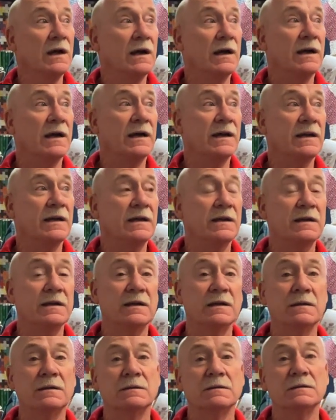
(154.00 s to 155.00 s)

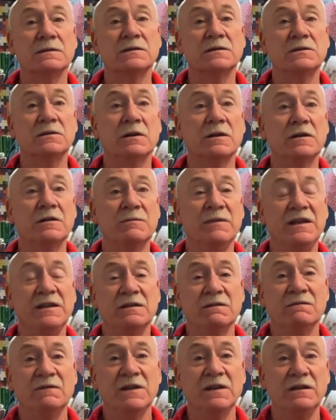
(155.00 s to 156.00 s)
I started
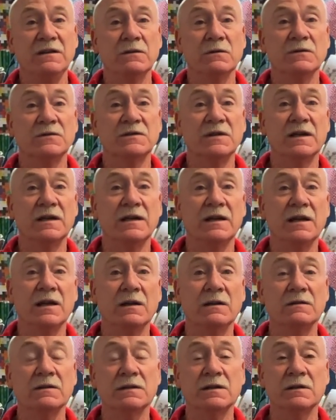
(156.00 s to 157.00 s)
making videos on
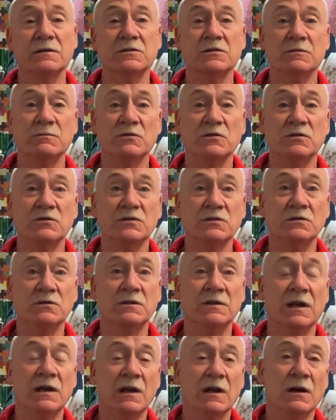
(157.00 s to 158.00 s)
how the customers could